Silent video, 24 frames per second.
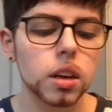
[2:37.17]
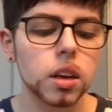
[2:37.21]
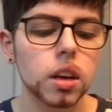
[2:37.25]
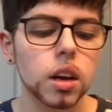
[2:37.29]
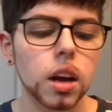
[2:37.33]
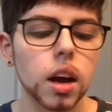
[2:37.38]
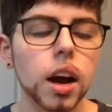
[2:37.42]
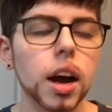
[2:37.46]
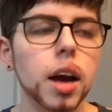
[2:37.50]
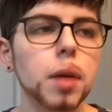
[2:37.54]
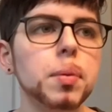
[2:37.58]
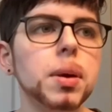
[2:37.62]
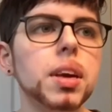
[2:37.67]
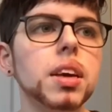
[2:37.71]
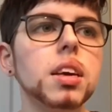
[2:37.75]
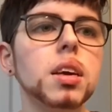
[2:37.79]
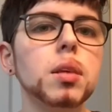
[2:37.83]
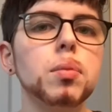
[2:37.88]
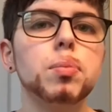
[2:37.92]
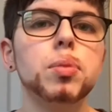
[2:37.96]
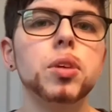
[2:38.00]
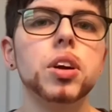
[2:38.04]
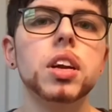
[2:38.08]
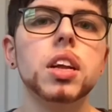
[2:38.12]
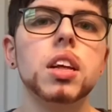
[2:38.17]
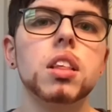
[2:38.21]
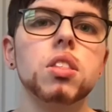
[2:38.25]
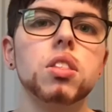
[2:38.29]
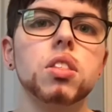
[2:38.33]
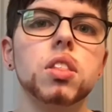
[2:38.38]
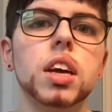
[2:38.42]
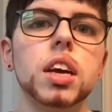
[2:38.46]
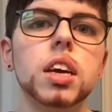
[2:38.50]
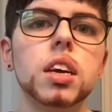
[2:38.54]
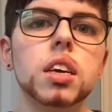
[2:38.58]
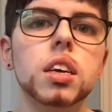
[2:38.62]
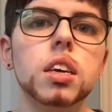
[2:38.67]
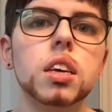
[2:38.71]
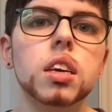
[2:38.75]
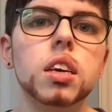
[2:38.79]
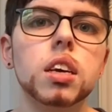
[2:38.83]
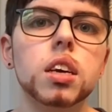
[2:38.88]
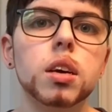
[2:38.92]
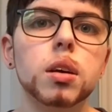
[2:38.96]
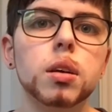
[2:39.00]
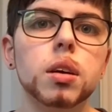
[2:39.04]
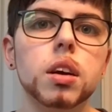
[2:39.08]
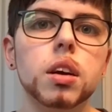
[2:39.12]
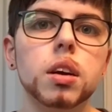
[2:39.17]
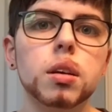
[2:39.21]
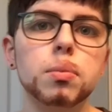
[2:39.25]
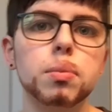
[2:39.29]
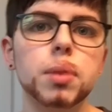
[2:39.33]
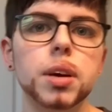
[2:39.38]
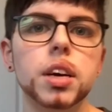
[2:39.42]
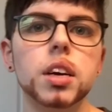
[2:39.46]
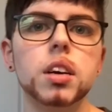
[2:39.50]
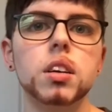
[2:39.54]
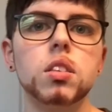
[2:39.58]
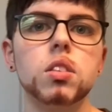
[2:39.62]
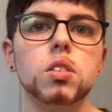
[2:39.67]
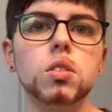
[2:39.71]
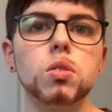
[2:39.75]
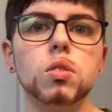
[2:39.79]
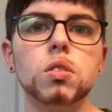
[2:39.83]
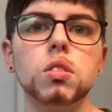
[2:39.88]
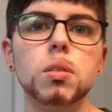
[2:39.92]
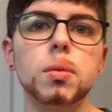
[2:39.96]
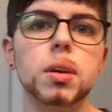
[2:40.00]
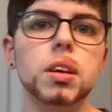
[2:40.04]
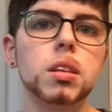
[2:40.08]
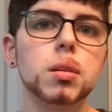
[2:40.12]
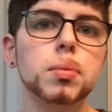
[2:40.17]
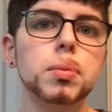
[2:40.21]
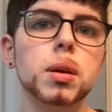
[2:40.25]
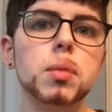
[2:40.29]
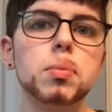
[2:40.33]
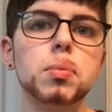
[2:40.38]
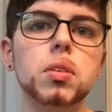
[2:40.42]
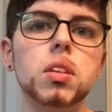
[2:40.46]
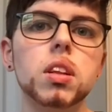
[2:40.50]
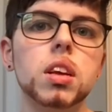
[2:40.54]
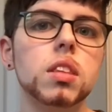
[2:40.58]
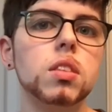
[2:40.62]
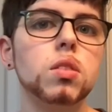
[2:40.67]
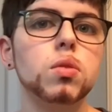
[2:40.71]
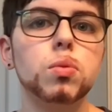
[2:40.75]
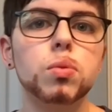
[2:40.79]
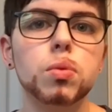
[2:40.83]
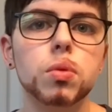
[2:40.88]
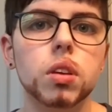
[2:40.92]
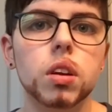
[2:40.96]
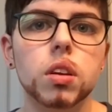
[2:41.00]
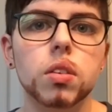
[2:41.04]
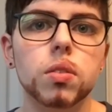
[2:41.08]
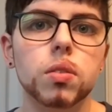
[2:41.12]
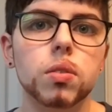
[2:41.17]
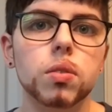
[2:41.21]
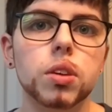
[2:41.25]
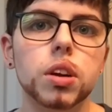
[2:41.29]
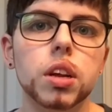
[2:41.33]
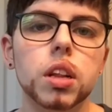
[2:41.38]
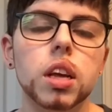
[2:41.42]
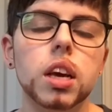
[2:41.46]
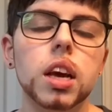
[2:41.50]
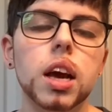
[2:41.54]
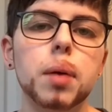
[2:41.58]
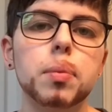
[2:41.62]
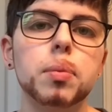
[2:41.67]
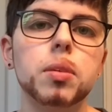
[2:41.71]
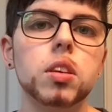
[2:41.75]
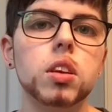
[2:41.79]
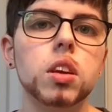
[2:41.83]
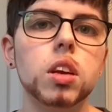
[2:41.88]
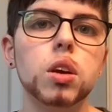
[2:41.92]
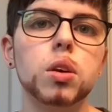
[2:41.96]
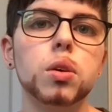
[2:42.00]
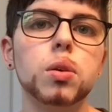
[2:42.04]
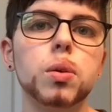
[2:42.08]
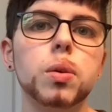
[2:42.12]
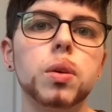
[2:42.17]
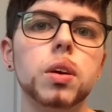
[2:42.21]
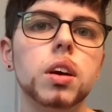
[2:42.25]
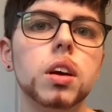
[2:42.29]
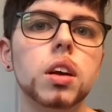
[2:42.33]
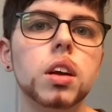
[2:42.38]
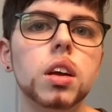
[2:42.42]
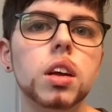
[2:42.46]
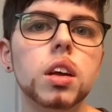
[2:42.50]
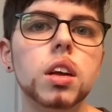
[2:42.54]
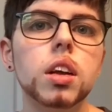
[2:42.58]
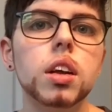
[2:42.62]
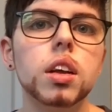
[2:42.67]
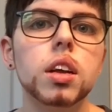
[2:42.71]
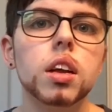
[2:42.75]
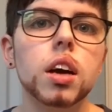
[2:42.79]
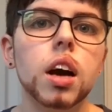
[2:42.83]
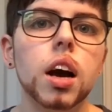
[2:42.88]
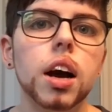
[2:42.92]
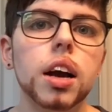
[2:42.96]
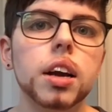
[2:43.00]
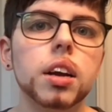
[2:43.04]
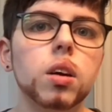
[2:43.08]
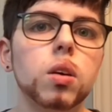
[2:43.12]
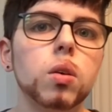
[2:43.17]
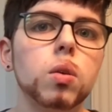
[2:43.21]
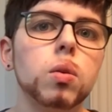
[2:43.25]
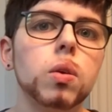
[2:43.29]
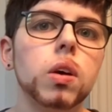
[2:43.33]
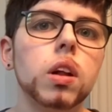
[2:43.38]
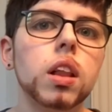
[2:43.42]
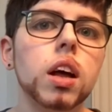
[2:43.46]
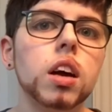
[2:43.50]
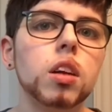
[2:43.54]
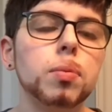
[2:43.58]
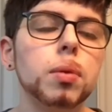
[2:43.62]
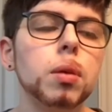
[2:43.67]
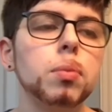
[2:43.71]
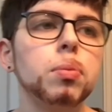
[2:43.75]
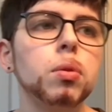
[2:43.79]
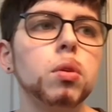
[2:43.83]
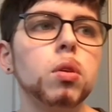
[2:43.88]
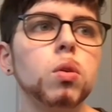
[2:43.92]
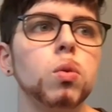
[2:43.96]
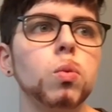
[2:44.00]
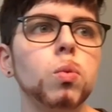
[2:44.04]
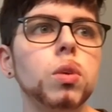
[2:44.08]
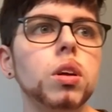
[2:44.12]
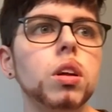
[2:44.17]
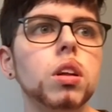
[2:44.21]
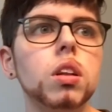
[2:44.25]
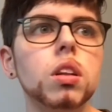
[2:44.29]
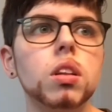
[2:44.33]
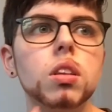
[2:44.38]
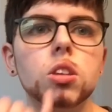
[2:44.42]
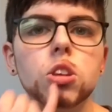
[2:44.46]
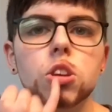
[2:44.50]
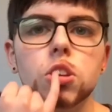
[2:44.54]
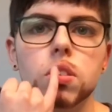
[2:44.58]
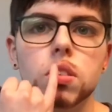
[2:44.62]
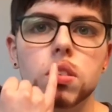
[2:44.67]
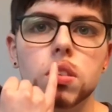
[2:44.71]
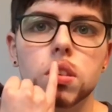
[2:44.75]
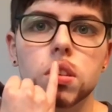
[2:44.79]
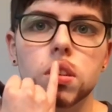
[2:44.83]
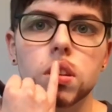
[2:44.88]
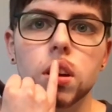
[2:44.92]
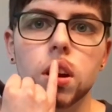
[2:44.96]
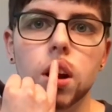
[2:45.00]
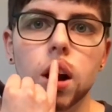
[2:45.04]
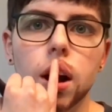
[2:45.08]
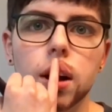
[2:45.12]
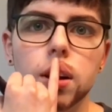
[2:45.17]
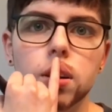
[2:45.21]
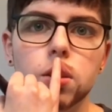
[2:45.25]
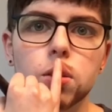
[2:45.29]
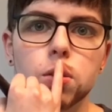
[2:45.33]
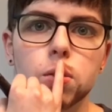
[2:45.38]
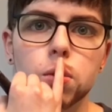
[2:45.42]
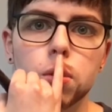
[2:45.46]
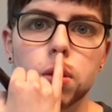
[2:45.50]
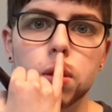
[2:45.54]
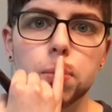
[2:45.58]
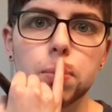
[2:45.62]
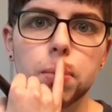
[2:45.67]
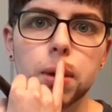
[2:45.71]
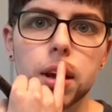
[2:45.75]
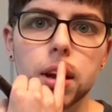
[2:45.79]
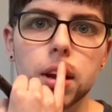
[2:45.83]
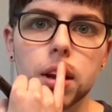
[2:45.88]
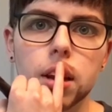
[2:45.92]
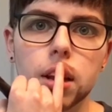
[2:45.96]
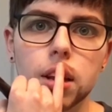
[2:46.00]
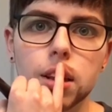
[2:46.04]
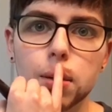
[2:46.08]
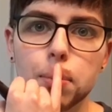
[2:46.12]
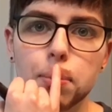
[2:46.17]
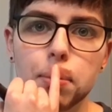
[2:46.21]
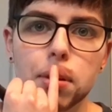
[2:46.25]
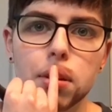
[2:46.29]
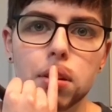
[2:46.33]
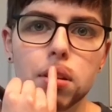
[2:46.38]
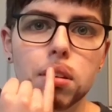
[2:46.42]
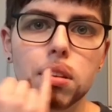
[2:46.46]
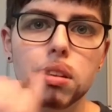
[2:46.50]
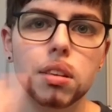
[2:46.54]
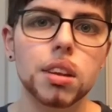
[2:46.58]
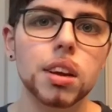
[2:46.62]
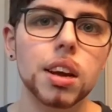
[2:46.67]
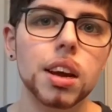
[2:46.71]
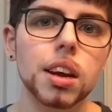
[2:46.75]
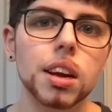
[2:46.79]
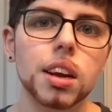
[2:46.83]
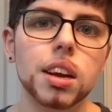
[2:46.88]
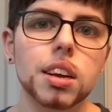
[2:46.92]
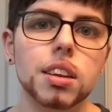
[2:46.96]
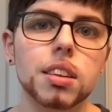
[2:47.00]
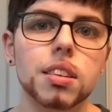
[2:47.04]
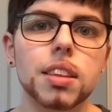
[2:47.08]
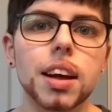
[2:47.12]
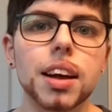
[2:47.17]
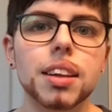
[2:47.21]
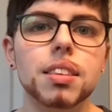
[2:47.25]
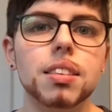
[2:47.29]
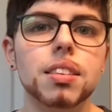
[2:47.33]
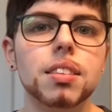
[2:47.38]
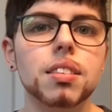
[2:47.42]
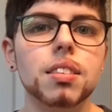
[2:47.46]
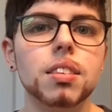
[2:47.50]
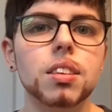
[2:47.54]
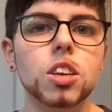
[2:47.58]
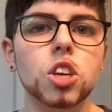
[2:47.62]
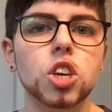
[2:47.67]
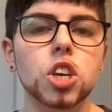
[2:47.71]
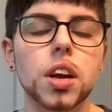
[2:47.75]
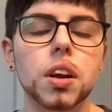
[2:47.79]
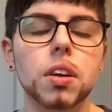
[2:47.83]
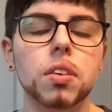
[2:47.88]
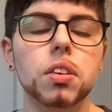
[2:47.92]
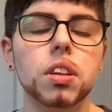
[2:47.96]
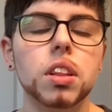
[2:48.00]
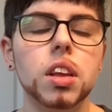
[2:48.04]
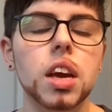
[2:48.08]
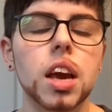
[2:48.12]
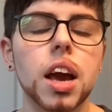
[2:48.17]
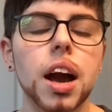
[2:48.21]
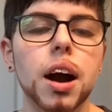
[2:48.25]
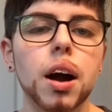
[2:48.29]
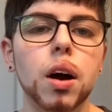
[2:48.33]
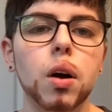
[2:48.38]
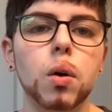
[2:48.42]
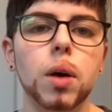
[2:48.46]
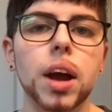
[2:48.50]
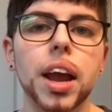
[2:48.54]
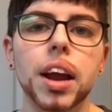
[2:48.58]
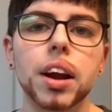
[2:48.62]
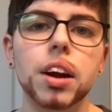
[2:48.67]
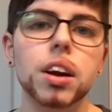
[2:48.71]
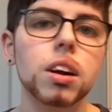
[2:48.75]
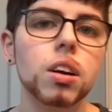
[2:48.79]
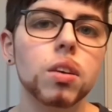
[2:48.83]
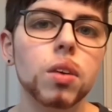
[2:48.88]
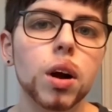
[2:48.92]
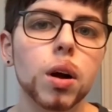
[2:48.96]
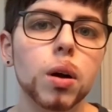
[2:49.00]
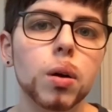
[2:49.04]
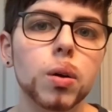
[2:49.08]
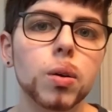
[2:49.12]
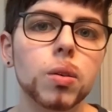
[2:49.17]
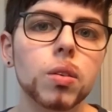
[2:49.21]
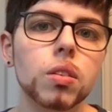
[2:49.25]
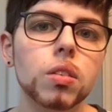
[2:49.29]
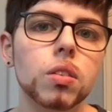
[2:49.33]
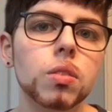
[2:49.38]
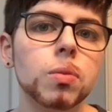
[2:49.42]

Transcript: I make it pretty thick compared to some other people. It's really up to you. I know a lot of people will just not do the bit in the middle because that's generally how hair grows,